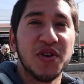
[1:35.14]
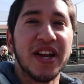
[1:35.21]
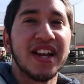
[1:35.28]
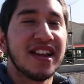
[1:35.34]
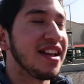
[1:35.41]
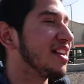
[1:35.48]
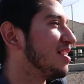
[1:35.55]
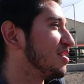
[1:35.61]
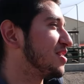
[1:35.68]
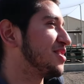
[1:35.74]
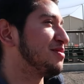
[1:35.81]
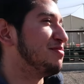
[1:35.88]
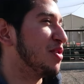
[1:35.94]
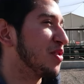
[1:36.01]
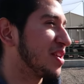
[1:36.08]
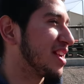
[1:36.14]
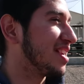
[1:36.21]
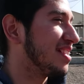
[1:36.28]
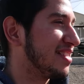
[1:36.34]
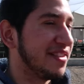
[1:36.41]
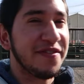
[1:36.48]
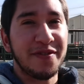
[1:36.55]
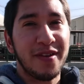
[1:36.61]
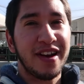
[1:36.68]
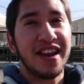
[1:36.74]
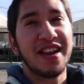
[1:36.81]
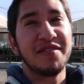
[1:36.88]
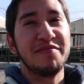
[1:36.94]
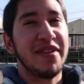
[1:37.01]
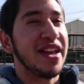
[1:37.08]
drinking or smoking the
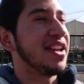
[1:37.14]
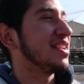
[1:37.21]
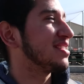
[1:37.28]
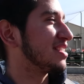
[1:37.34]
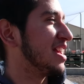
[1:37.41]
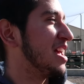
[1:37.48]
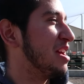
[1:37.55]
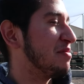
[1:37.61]
freaking maze?